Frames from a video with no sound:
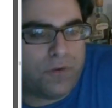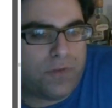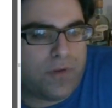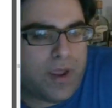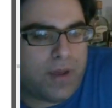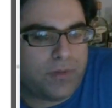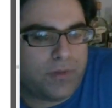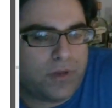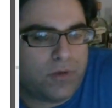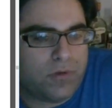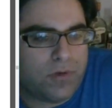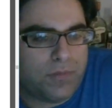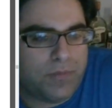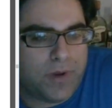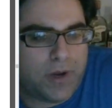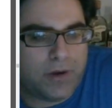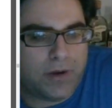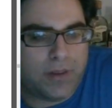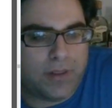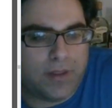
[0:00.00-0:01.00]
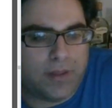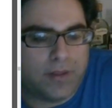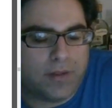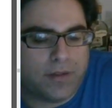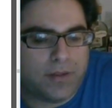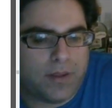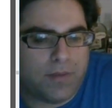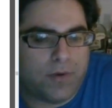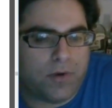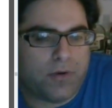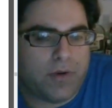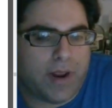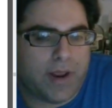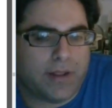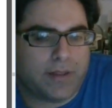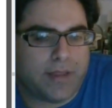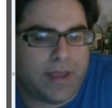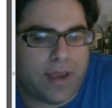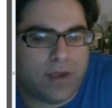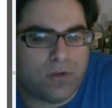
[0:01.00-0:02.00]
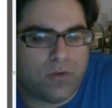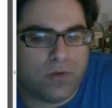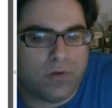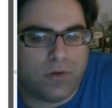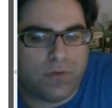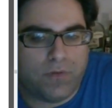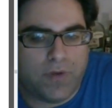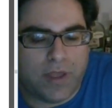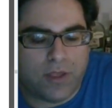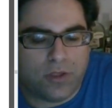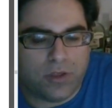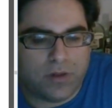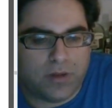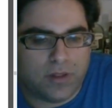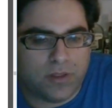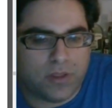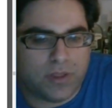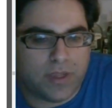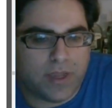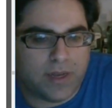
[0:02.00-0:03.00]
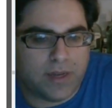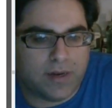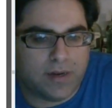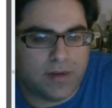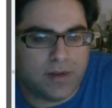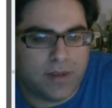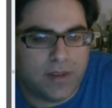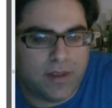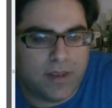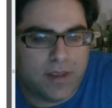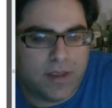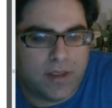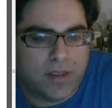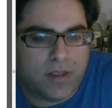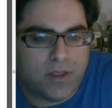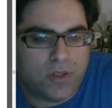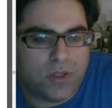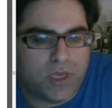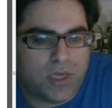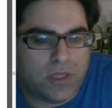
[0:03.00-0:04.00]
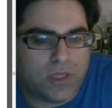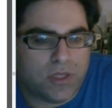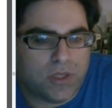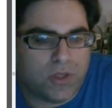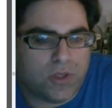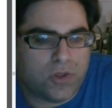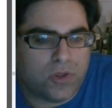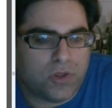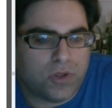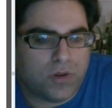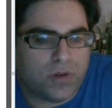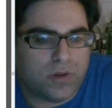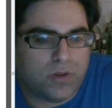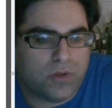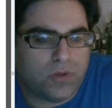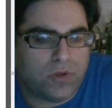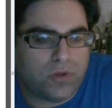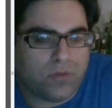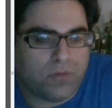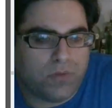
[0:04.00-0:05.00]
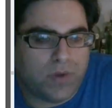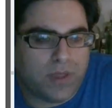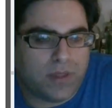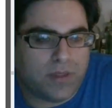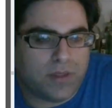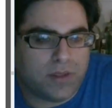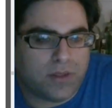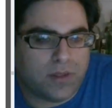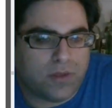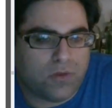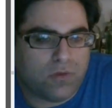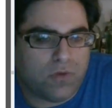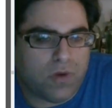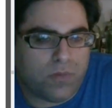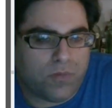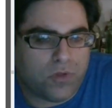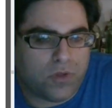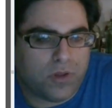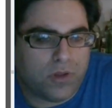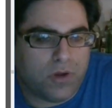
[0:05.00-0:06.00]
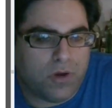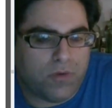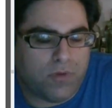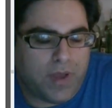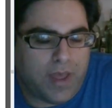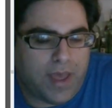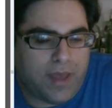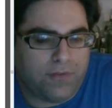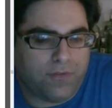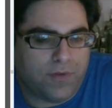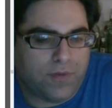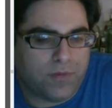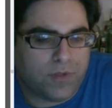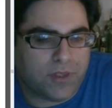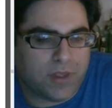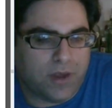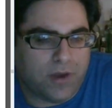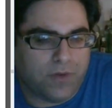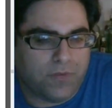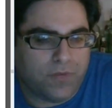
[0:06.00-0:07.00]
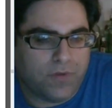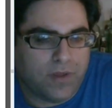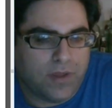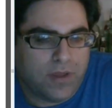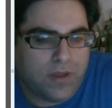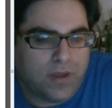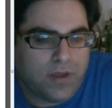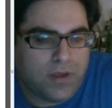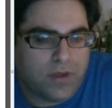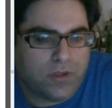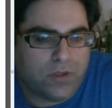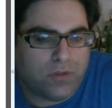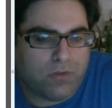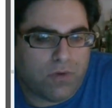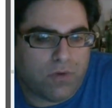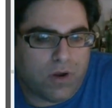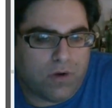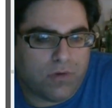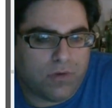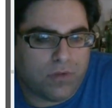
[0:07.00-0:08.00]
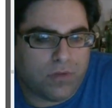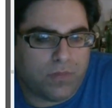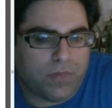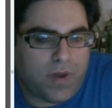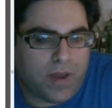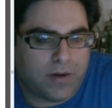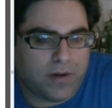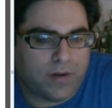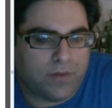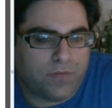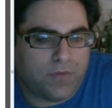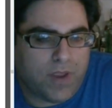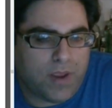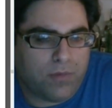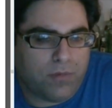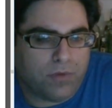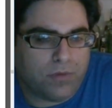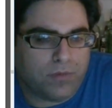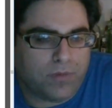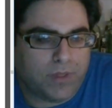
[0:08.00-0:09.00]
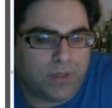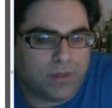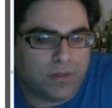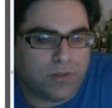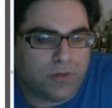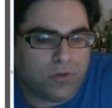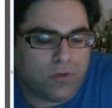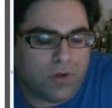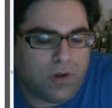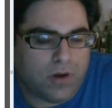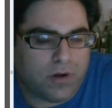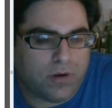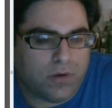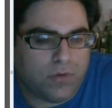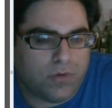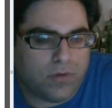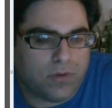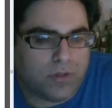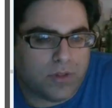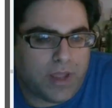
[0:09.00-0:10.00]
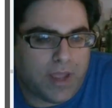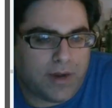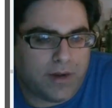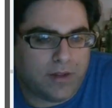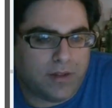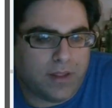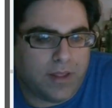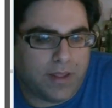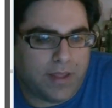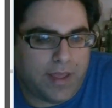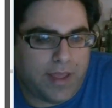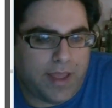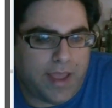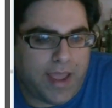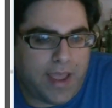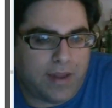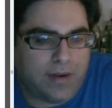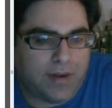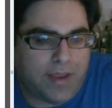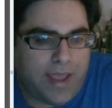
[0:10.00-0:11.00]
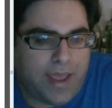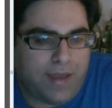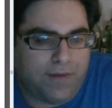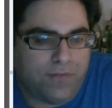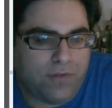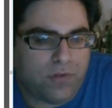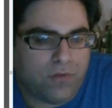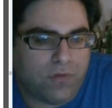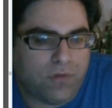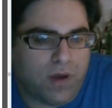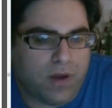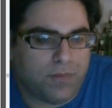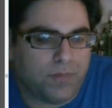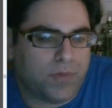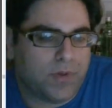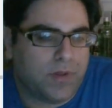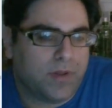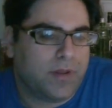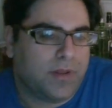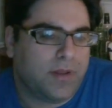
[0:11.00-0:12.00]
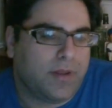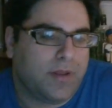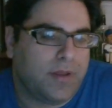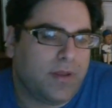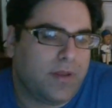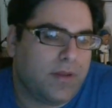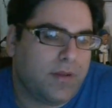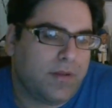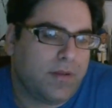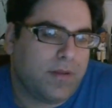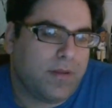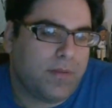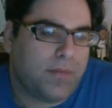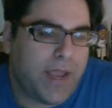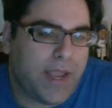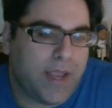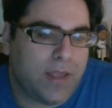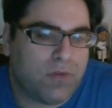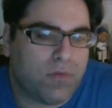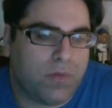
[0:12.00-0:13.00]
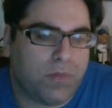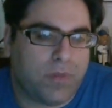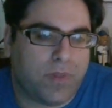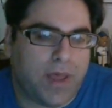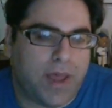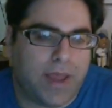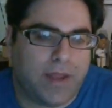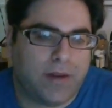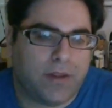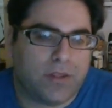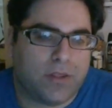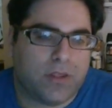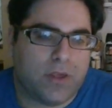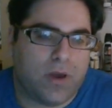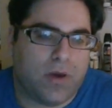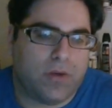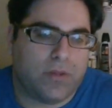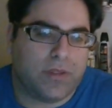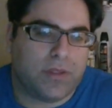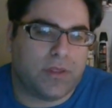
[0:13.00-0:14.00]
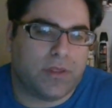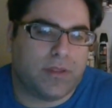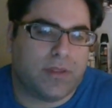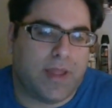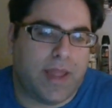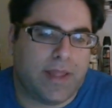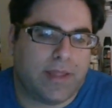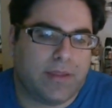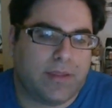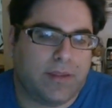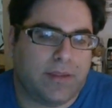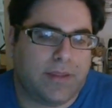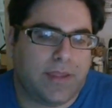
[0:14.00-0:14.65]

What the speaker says: family who appeared at the Democratic National Convention, and stated, "Jesus, you should read this, and Trump should go F himself." Strzok responded favorably to the article and added, "And F Trump." Page replied, "So, this is not to